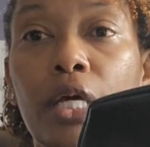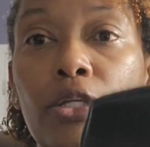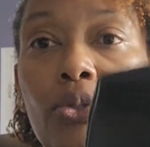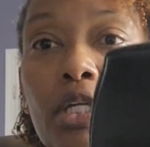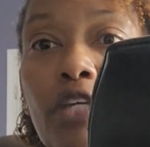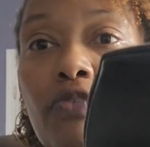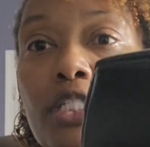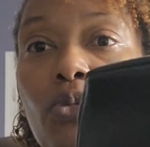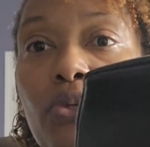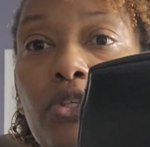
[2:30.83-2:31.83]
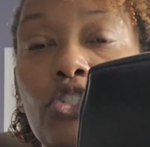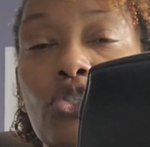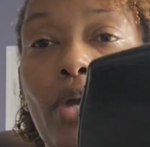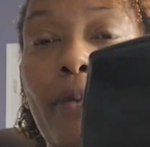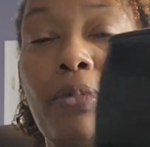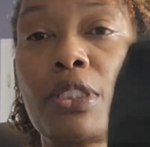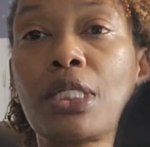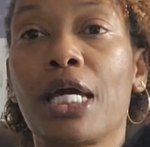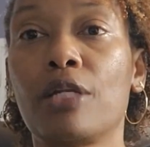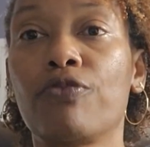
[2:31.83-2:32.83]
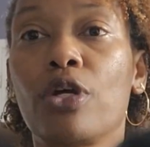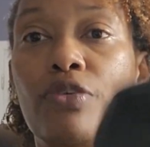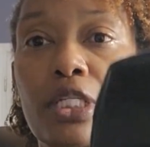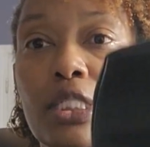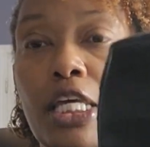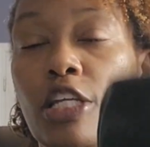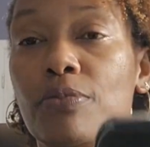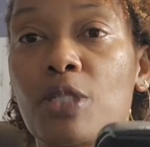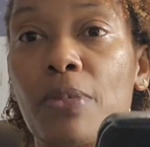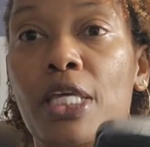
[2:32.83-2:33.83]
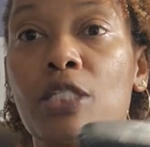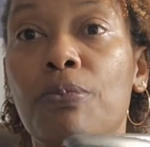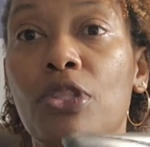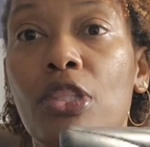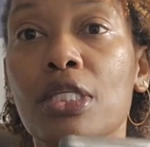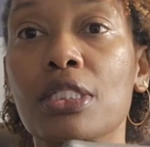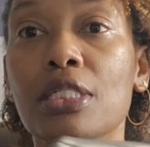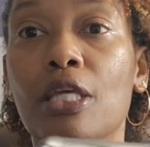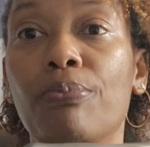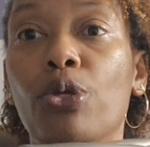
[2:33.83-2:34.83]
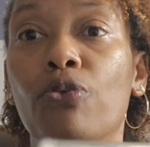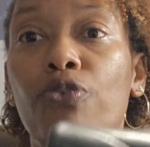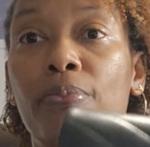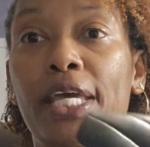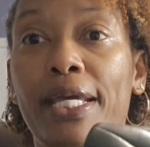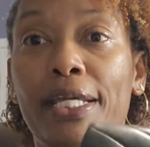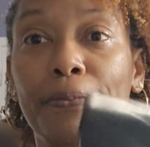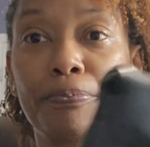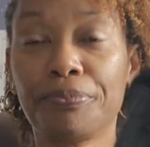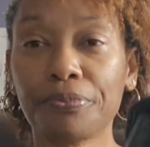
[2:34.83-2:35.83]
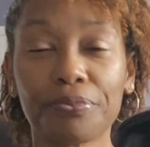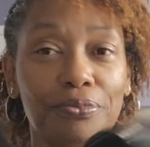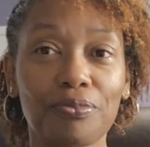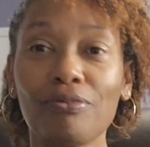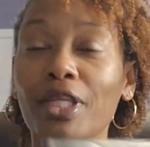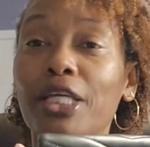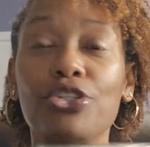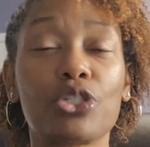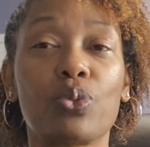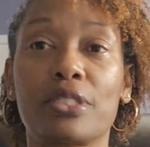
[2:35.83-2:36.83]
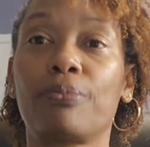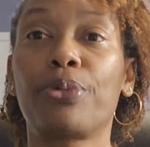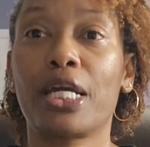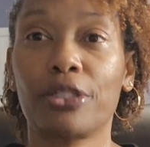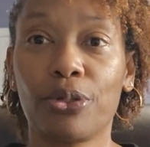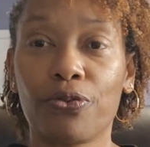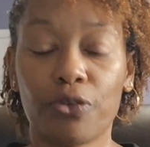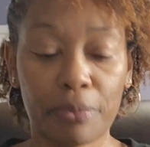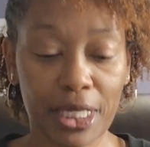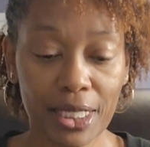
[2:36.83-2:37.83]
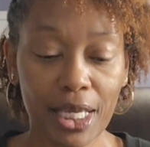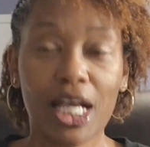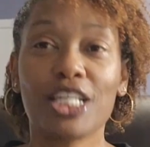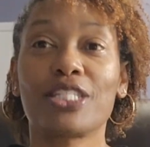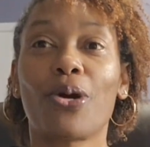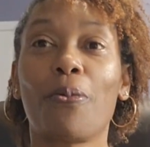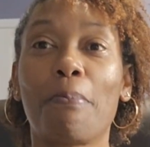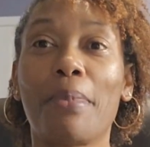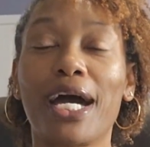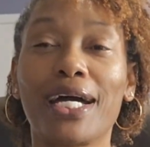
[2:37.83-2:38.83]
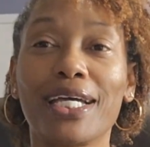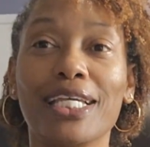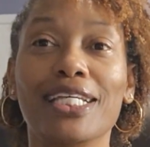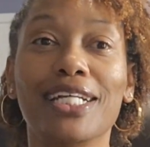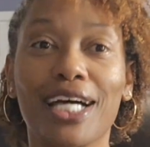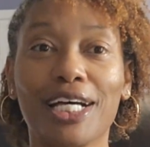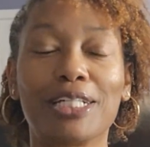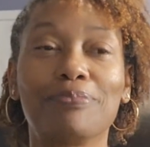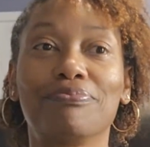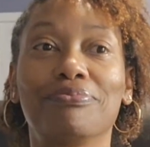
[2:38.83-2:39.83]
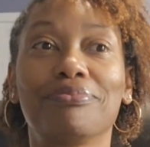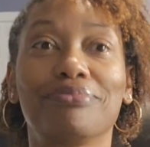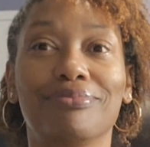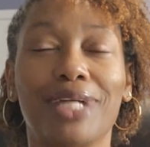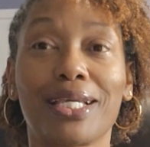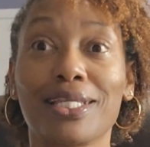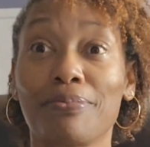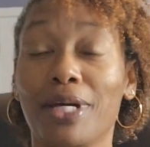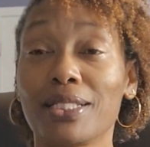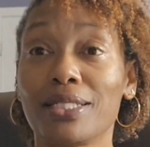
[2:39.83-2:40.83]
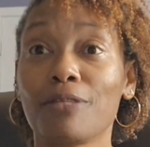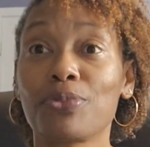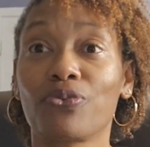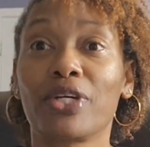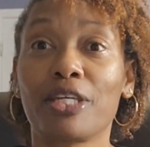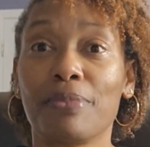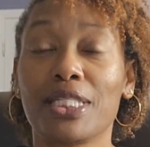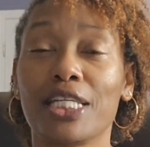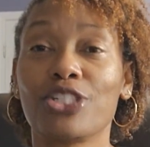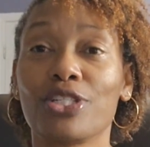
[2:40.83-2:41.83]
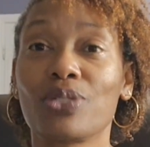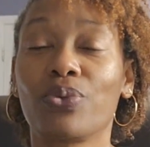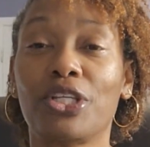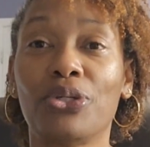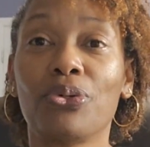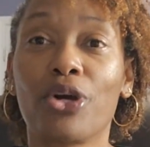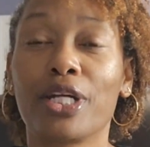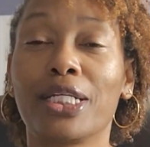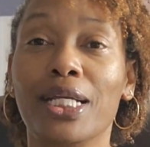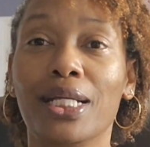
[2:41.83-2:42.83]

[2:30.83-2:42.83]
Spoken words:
you can even see what the strap is kind of already taking up space. But this is a beautiful bag. It just wasn't practical for me. So my, I guess my tips or recommendations when you are